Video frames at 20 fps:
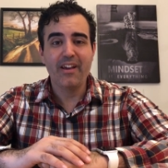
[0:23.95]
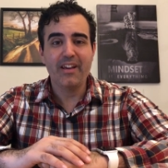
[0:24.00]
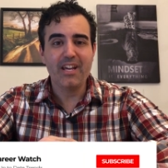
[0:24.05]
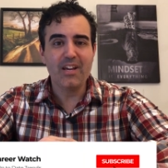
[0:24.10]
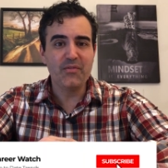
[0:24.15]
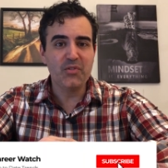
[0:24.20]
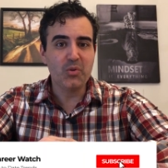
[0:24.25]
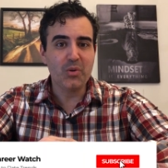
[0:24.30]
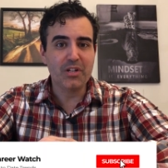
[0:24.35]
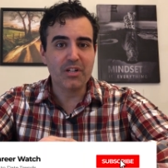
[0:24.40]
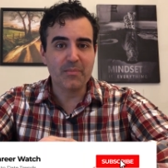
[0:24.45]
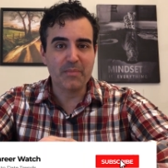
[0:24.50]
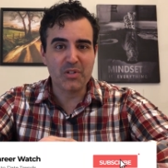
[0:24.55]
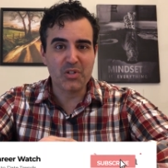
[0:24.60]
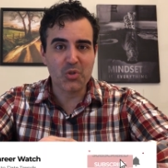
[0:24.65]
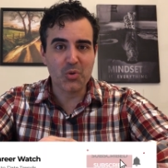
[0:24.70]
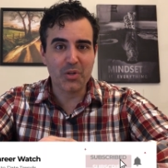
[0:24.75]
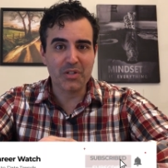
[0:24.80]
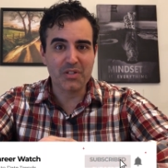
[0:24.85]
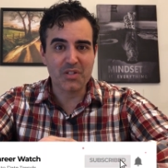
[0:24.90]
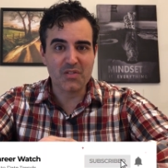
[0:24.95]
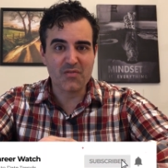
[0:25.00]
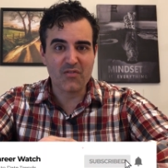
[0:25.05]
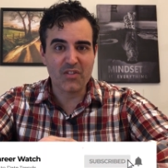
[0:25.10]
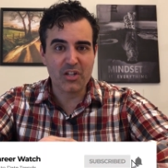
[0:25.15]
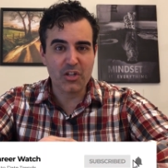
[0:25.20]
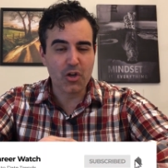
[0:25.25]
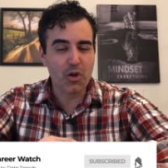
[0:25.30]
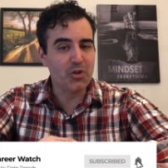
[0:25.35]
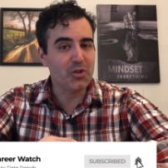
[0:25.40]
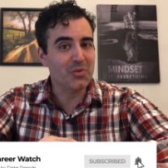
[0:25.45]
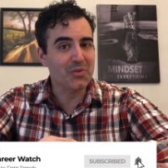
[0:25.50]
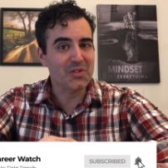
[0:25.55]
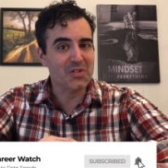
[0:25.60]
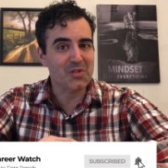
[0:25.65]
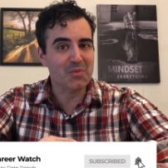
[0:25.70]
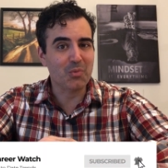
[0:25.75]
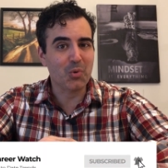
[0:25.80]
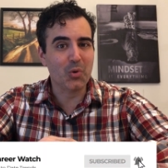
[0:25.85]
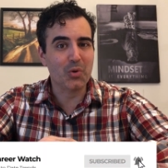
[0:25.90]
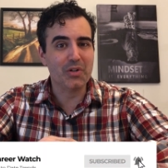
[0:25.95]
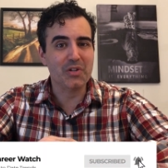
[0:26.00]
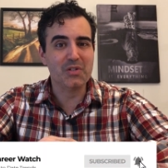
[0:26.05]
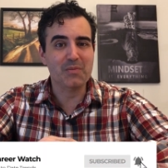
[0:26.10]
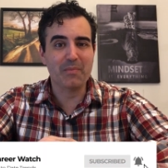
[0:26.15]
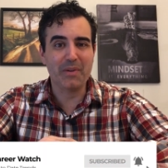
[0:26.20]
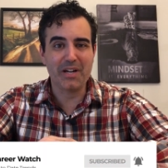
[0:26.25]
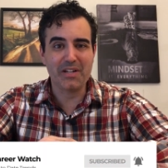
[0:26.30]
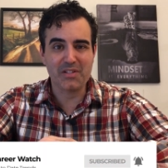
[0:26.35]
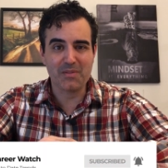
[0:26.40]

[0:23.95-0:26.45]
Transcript: If you end up enjoying this video, you can support us by